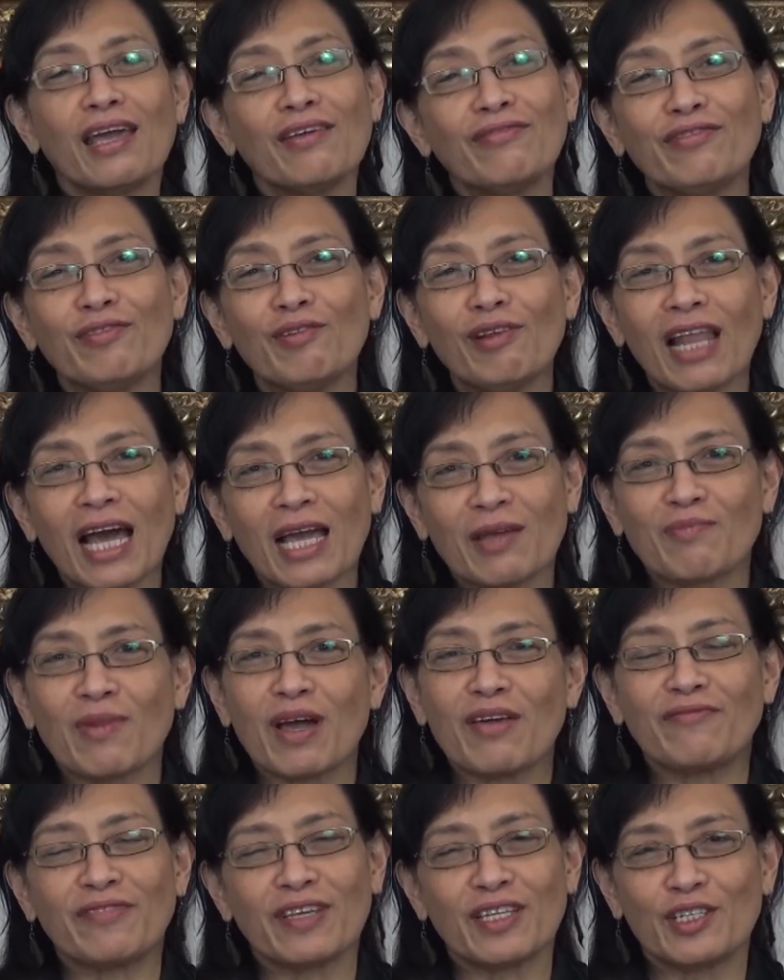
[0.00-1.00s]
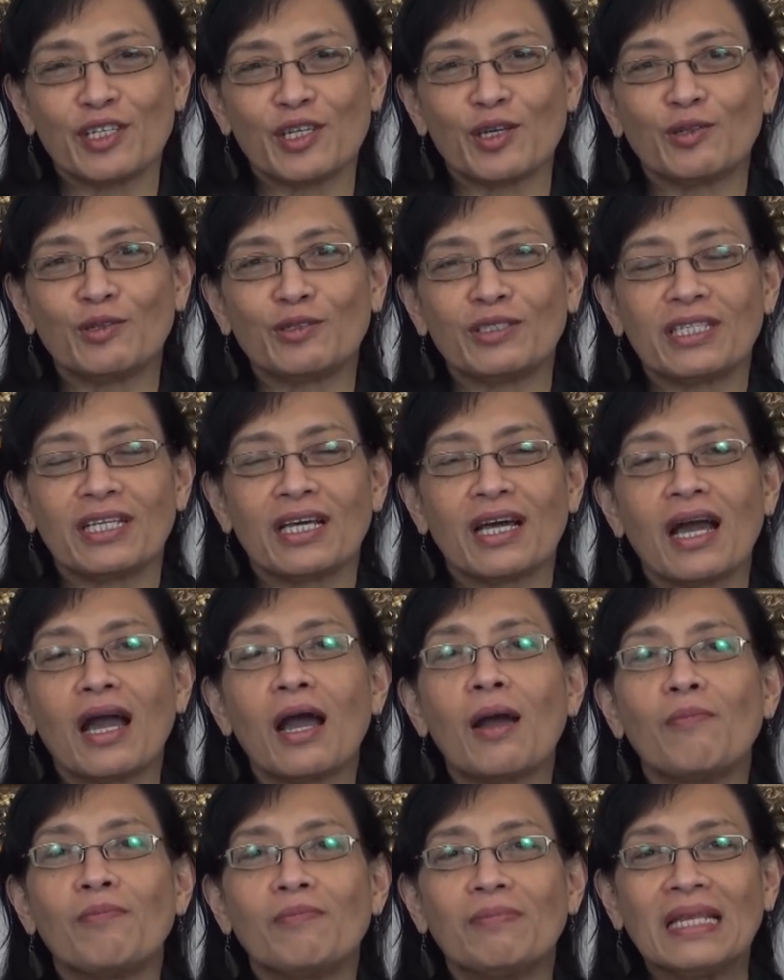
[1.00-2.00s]
If you like my videos,
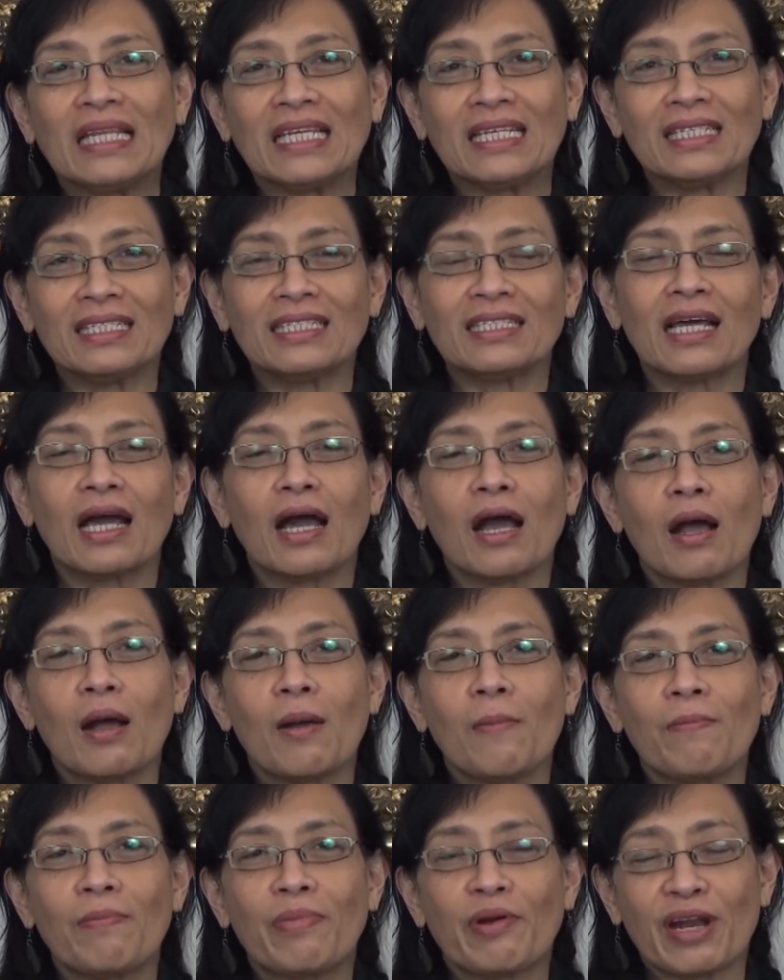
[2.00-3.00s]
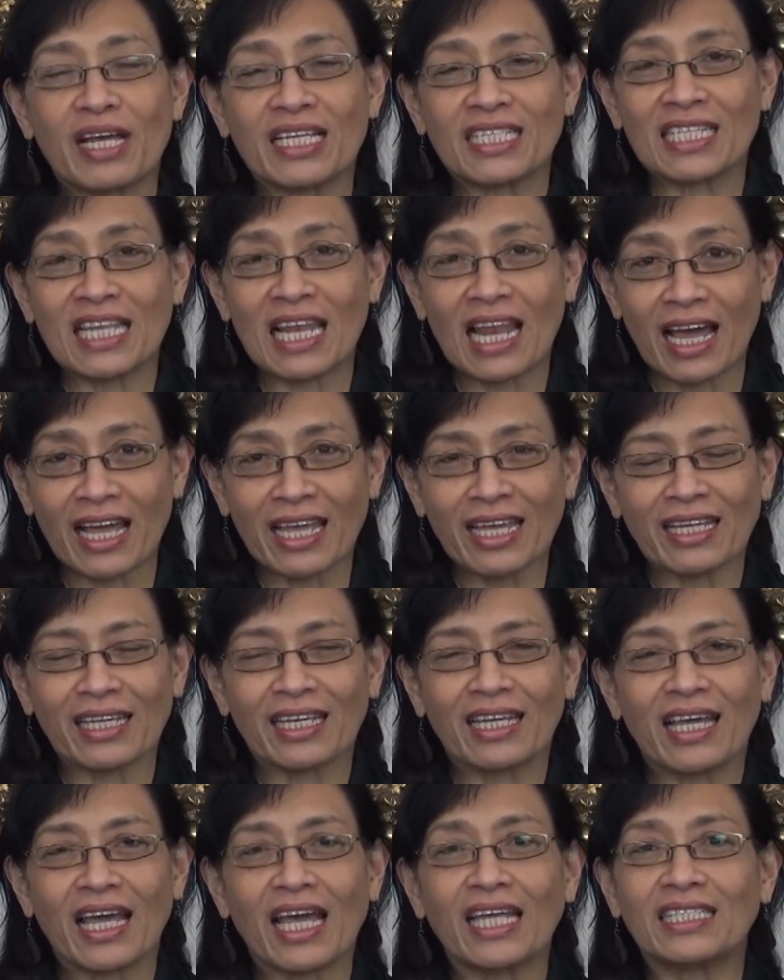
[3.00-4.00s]
please press
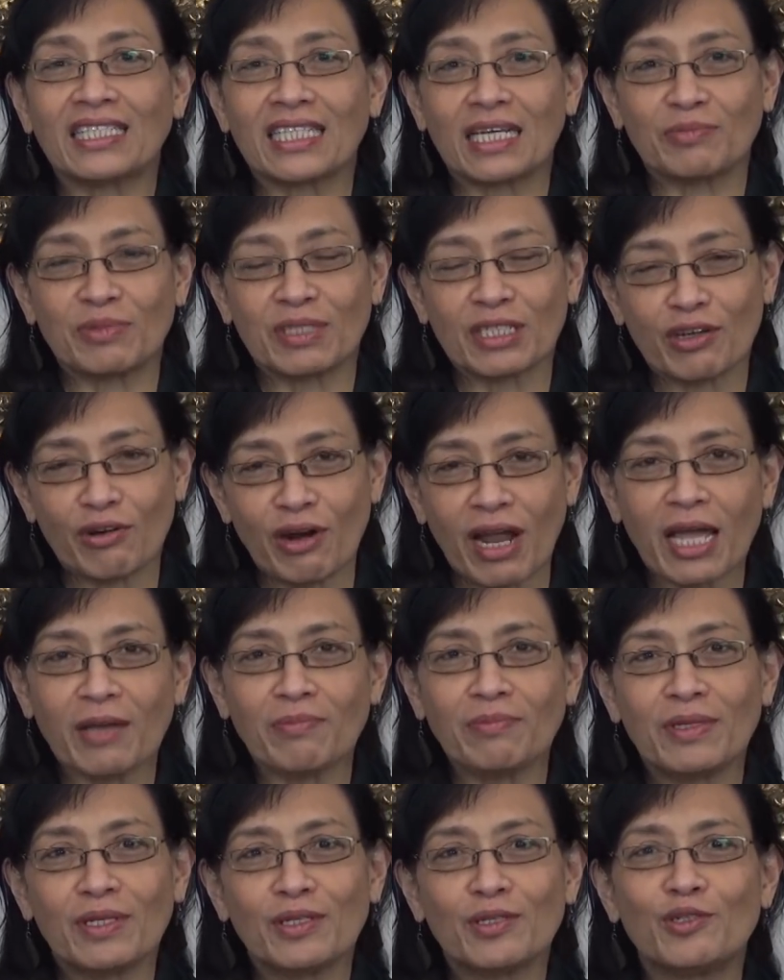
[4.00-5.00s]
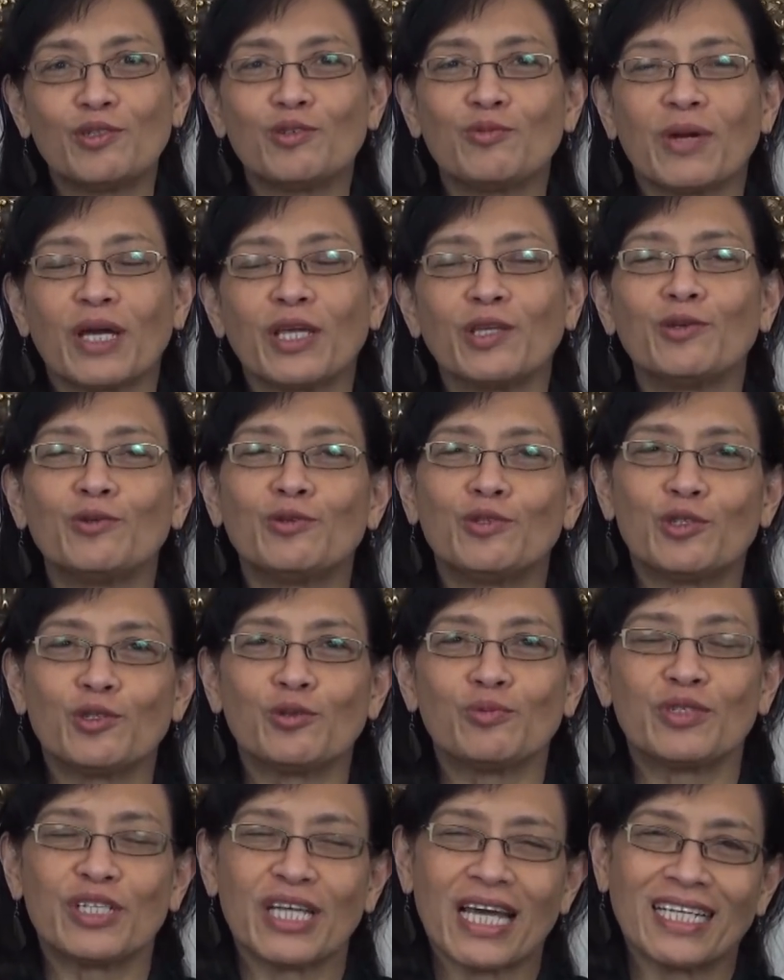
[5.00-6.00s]
like and subscribe to my
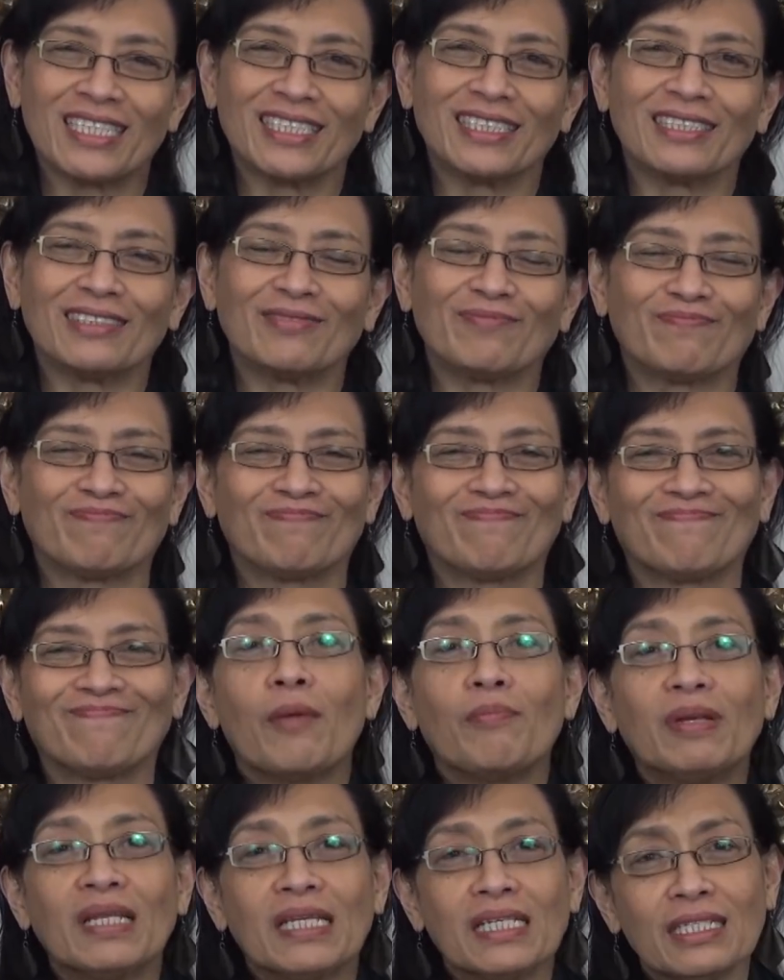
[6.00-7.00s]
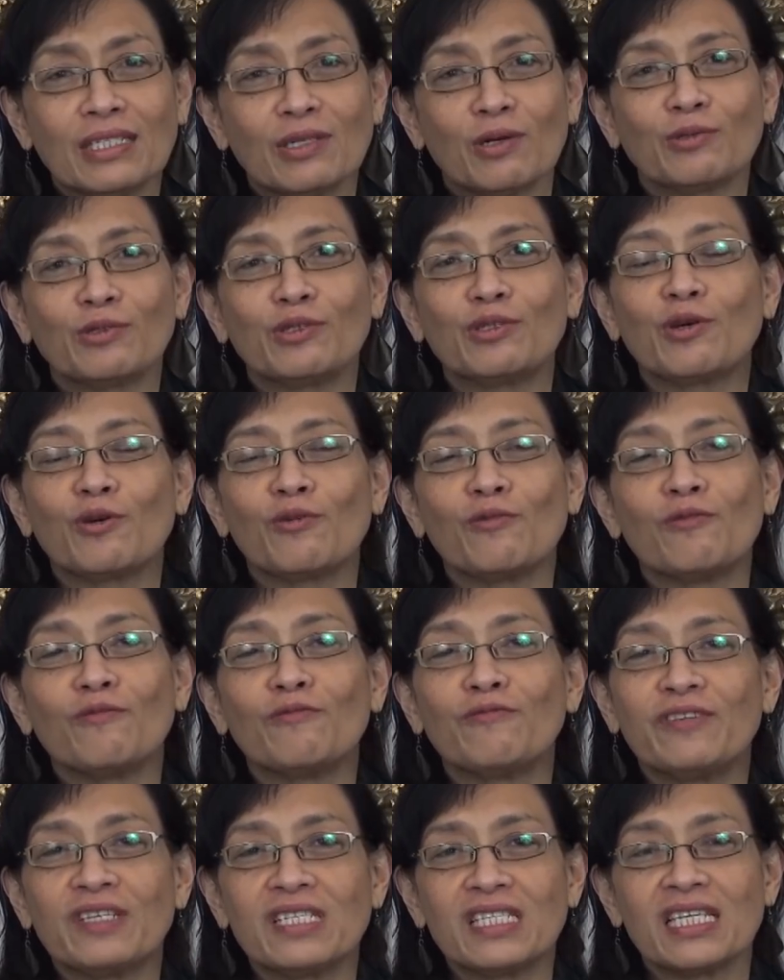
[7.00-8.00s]
YouTube channel. Please also
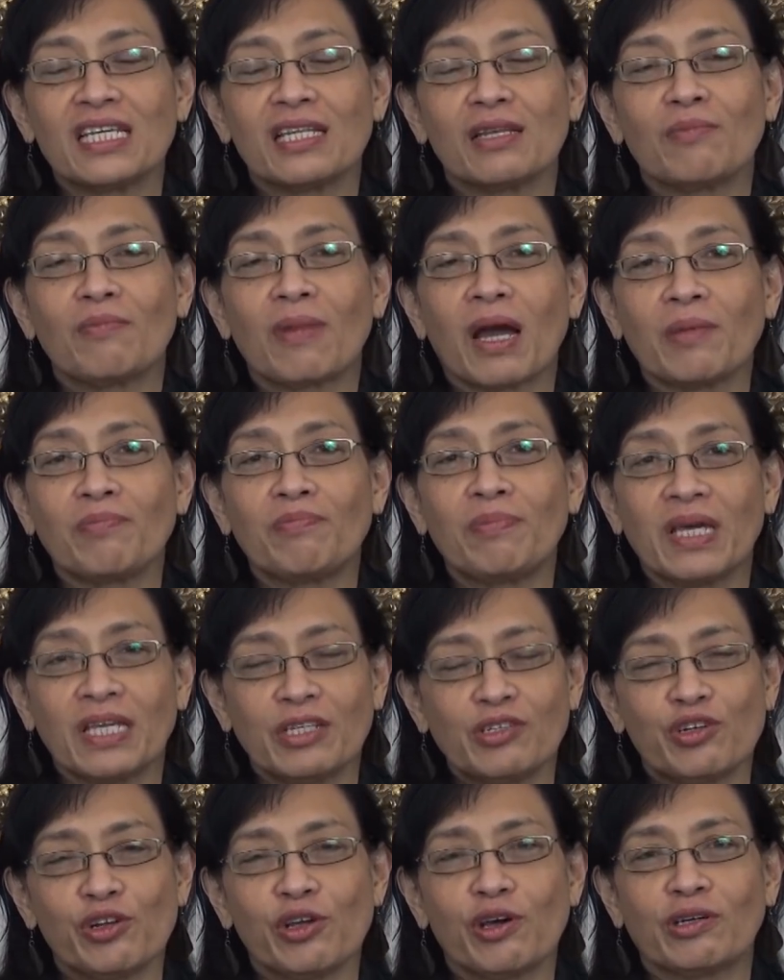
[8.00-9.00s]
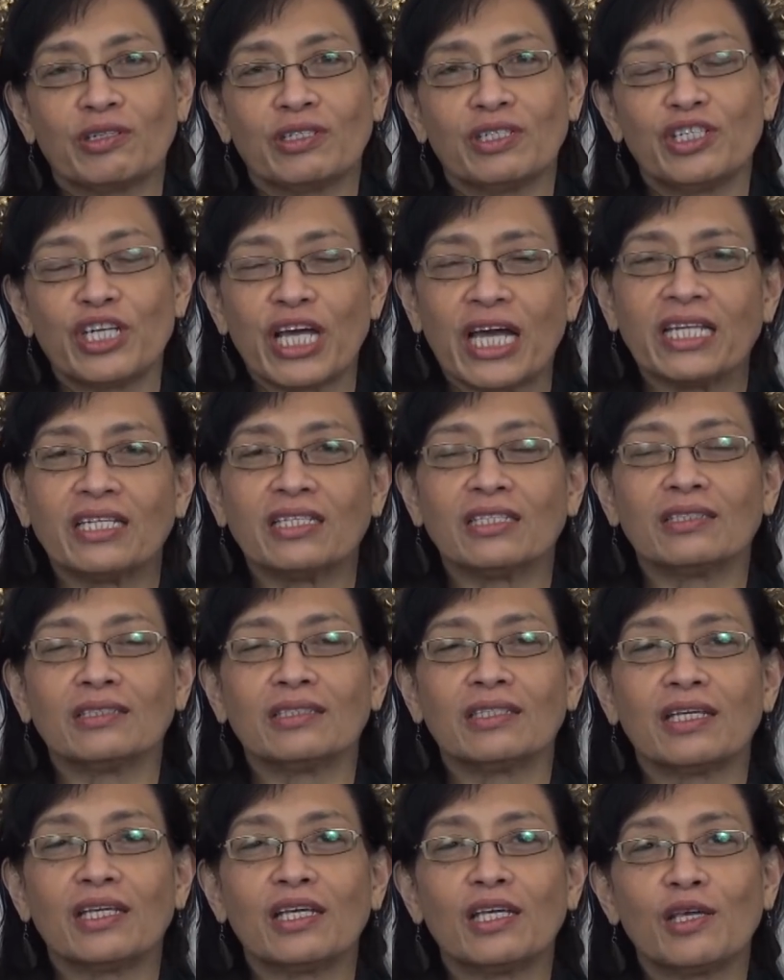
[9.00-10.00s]
visit my Patreon
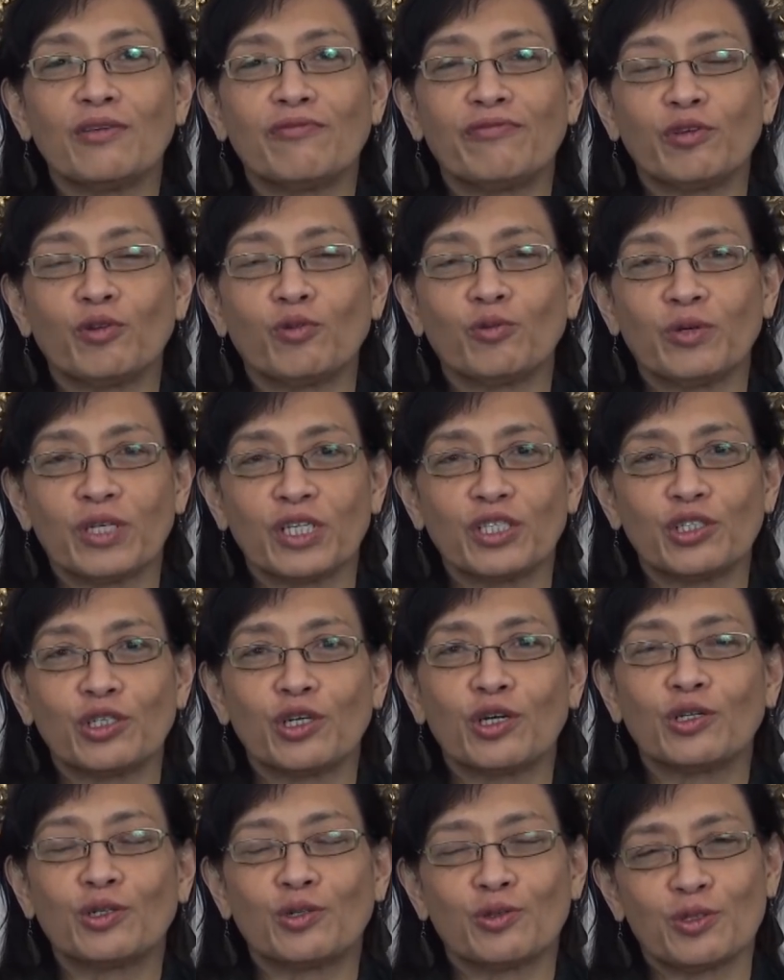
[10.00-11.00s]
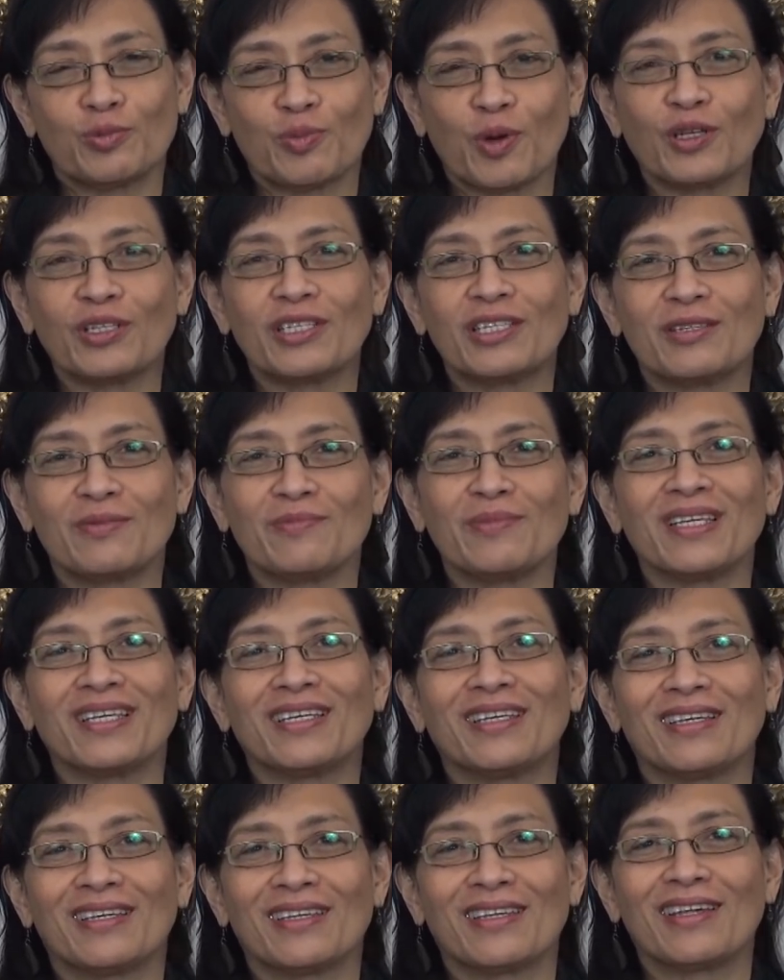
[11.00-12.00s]
channel if you wish to sponsor me.
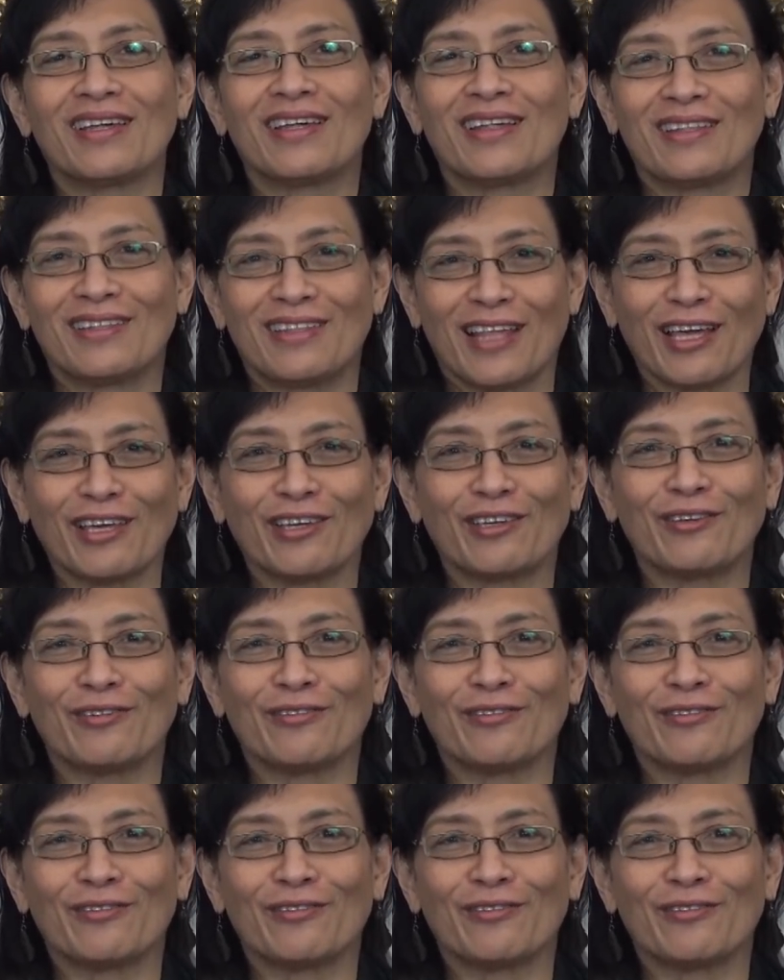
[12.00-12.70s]
Thank